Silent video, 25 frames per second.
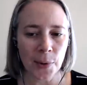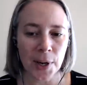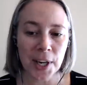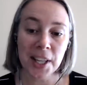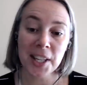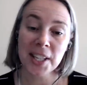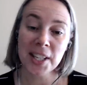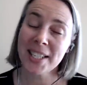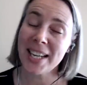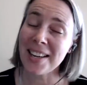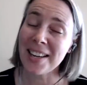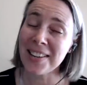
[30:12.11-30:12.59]
of
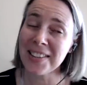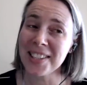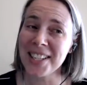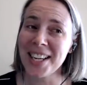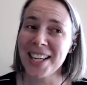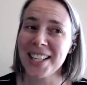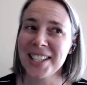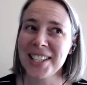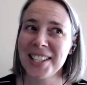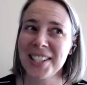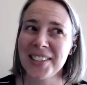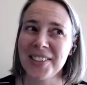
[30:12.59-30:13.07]
the
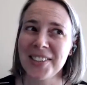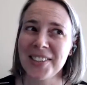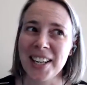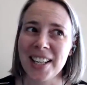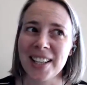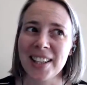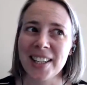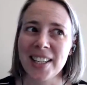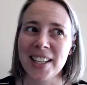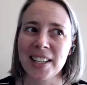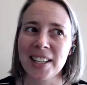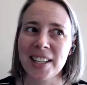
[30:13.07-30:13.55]
downsides to it, I
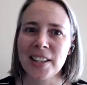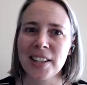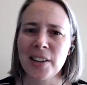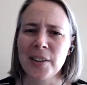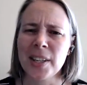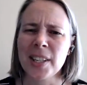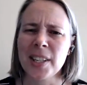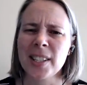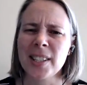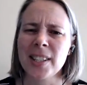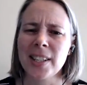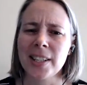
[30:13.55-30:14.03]
think, though,
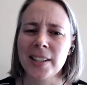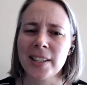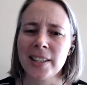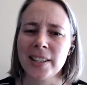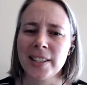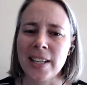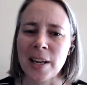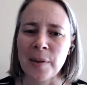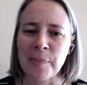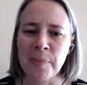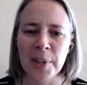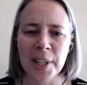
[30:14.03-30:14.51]
is that the
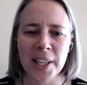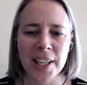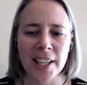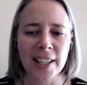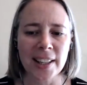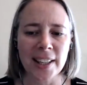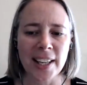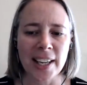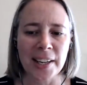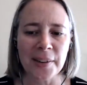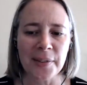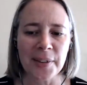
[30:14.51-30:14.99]
templating
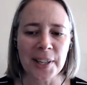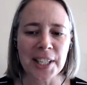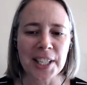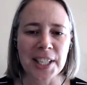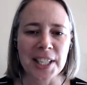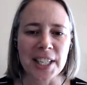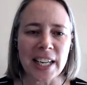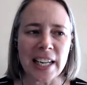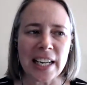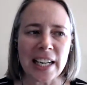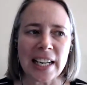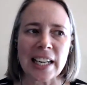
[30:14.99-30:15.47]

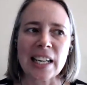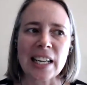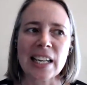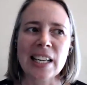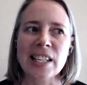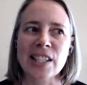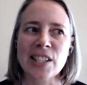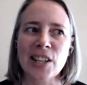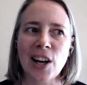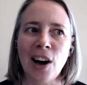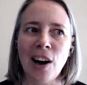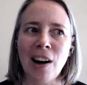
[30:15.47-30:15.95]
language
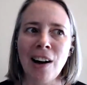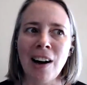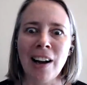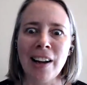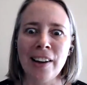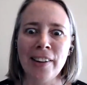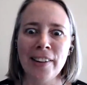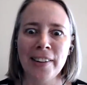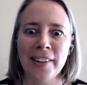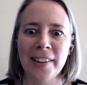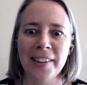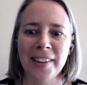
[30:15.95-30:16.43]
is
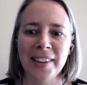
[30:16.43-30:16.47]
odd.